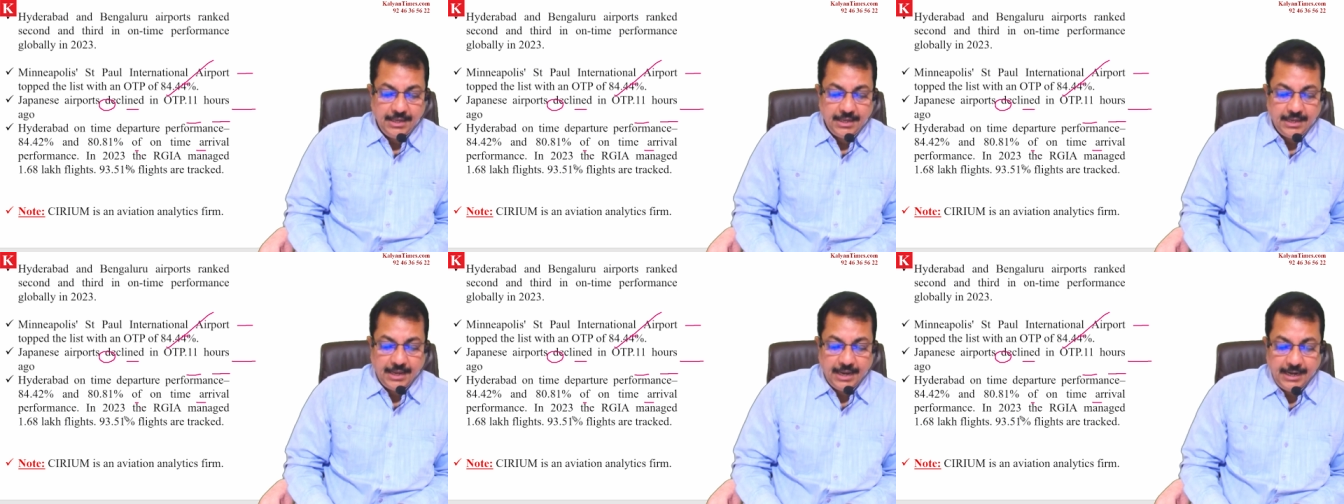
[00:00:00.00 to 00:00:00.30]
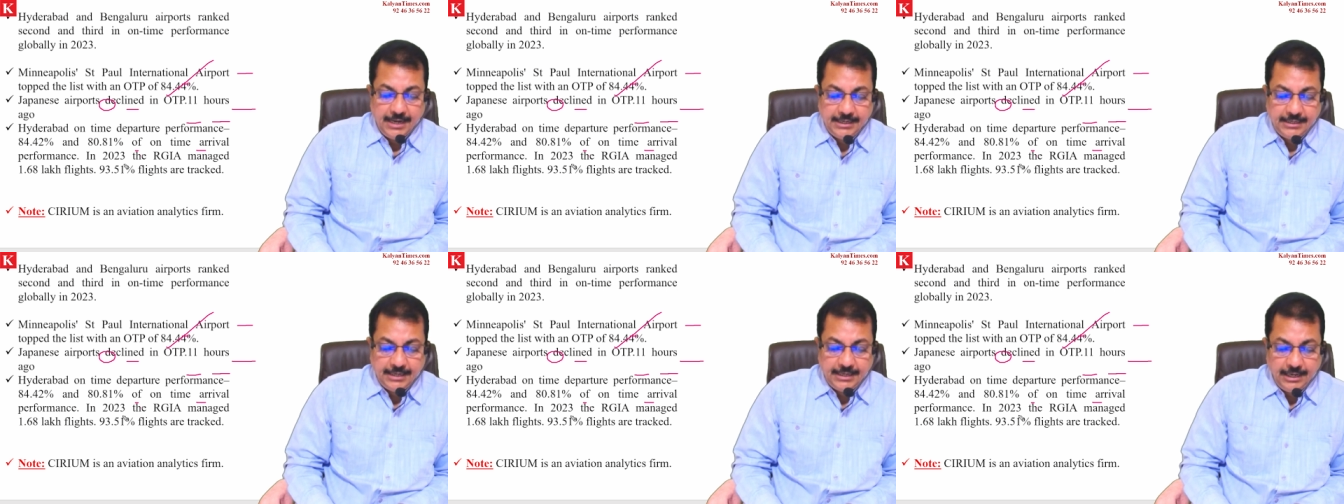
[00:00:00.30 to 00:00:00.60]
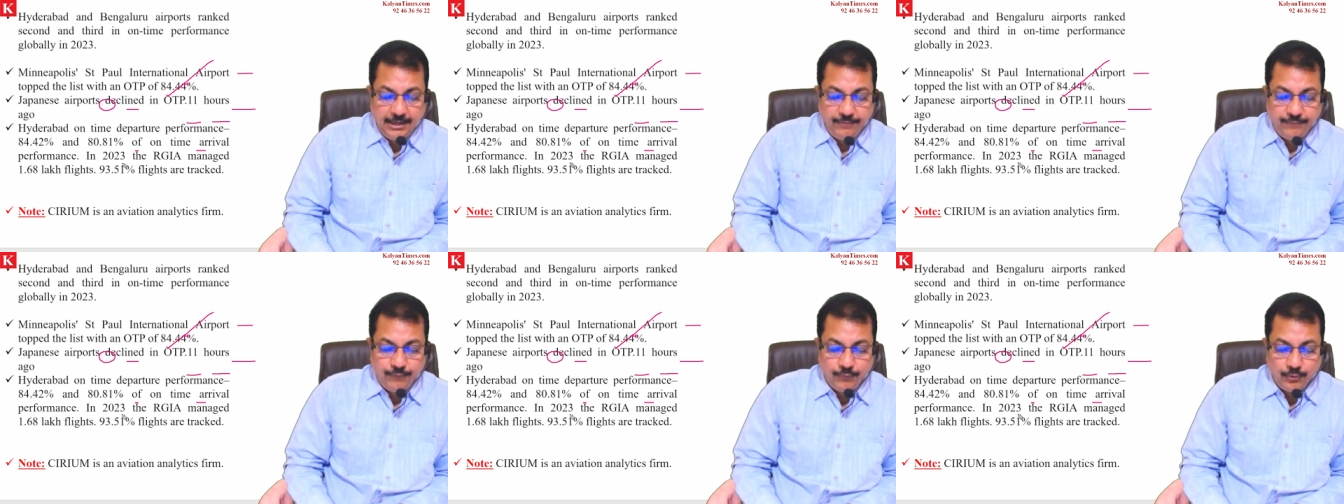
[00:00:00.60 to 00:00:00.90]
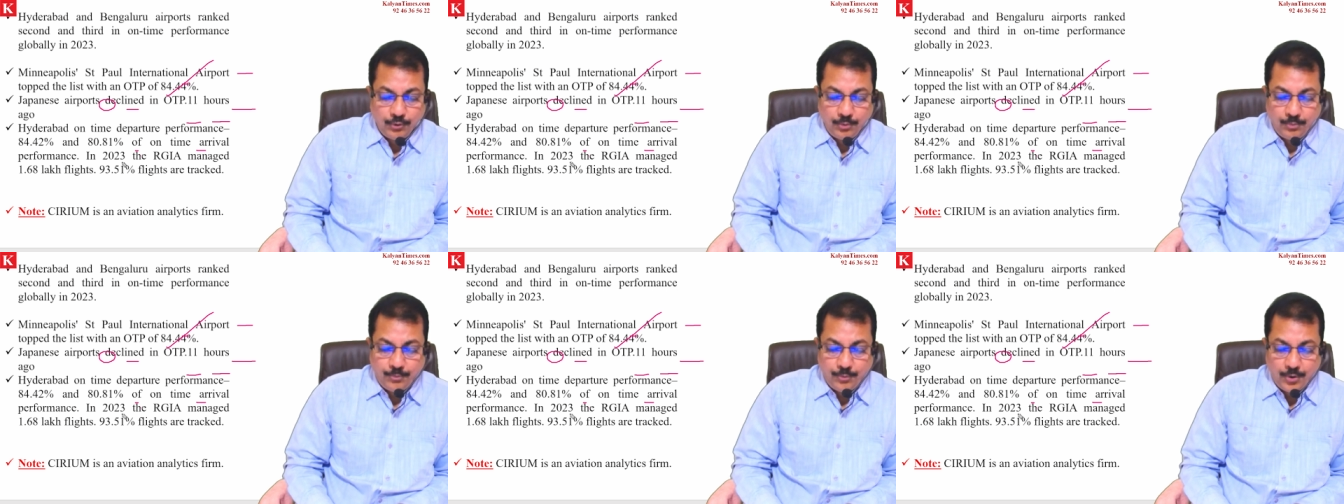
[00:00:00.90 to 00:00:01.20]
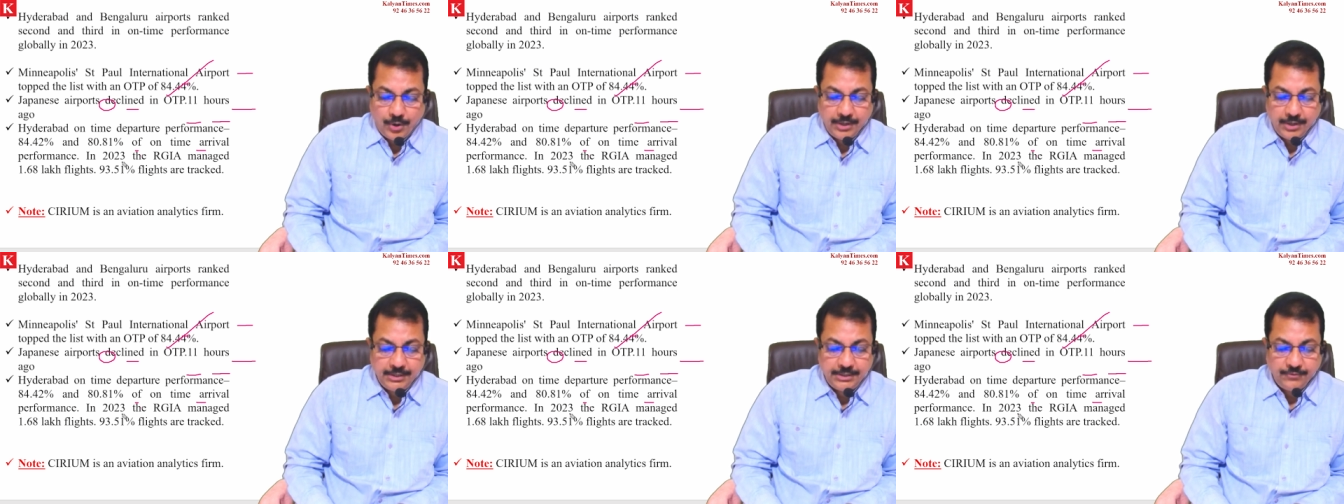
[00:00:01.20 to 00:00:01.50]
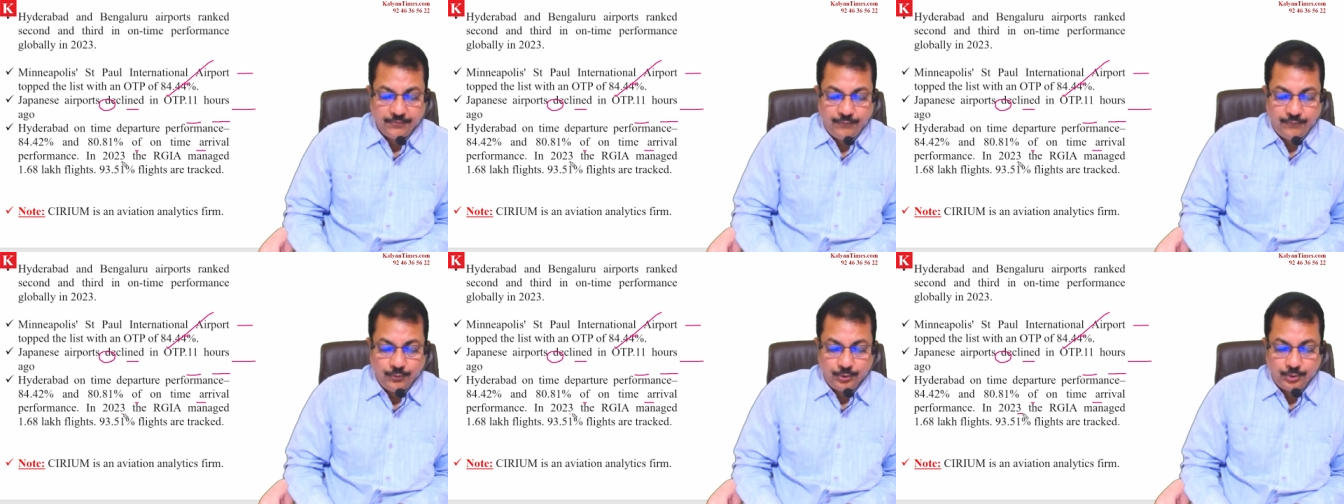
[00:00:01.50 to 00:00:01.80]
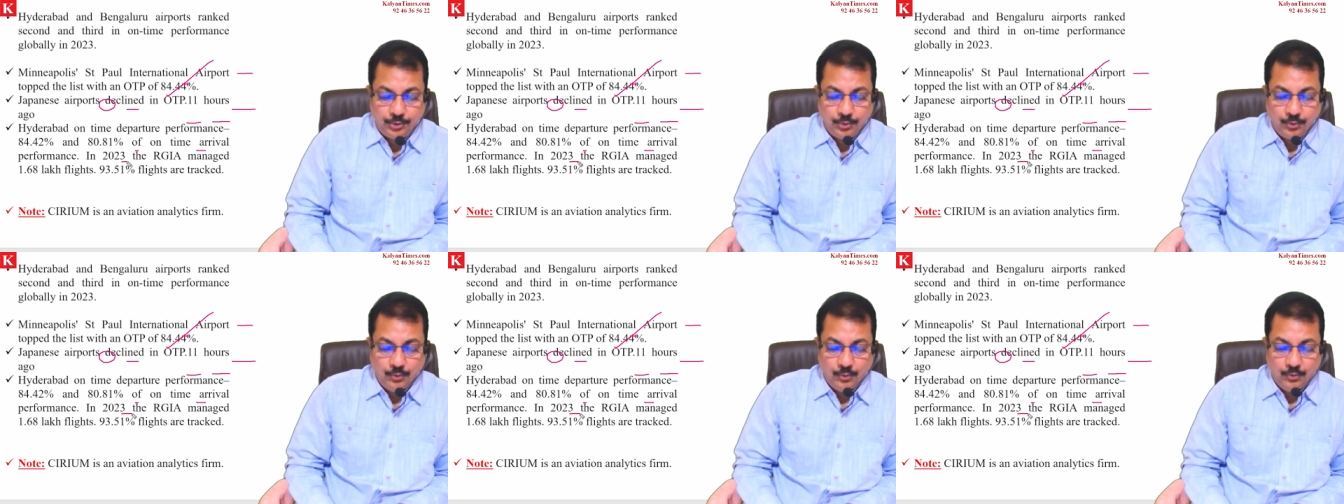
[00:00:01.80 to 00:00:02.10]

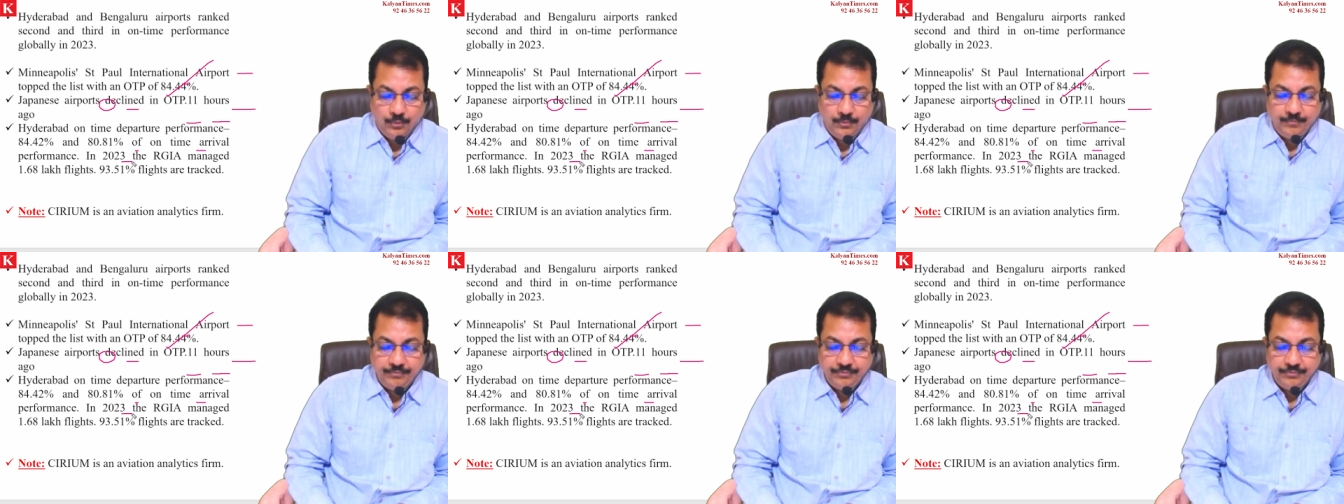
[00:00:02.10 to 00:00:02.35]
84.42